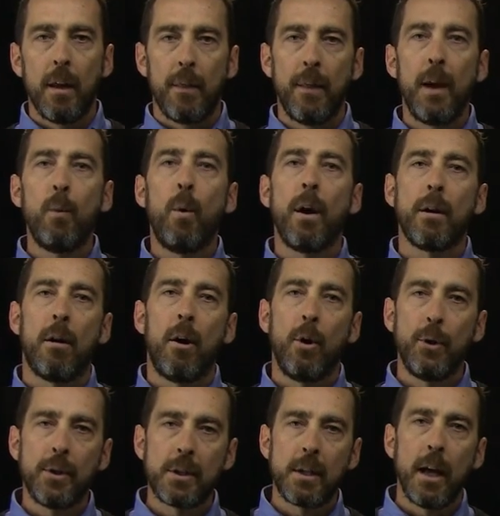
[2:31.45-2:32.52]
They want all
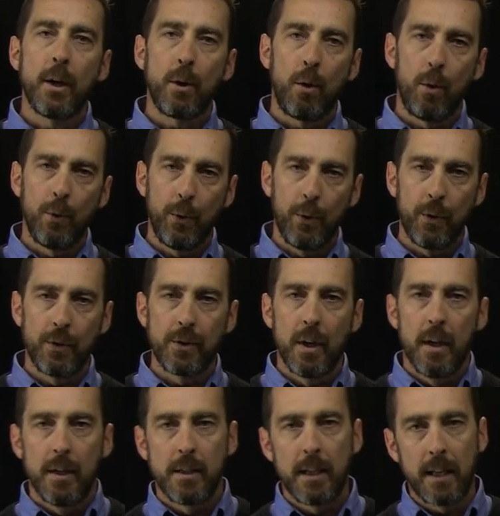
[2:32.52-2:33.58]
the stakeholders
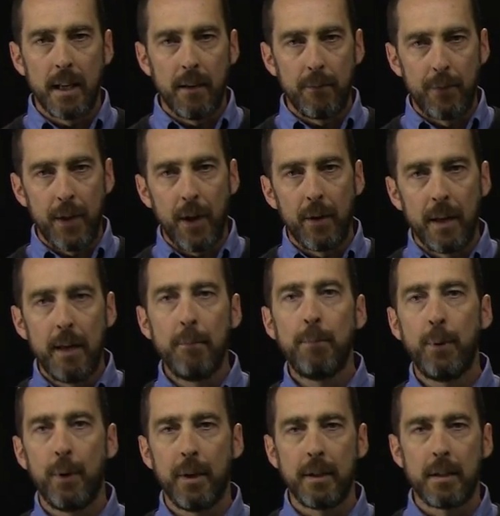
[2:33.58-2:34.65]
to give their
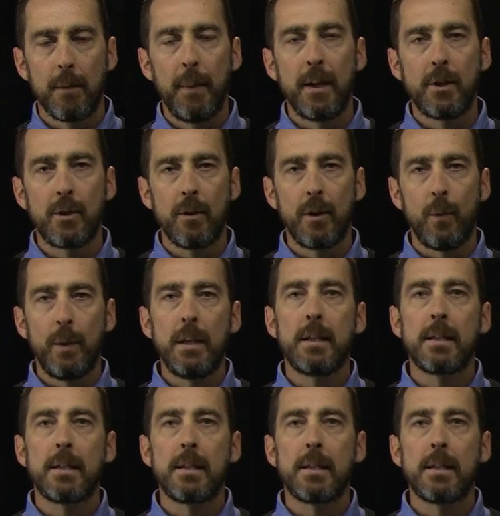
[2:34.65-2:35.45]
input to make sure that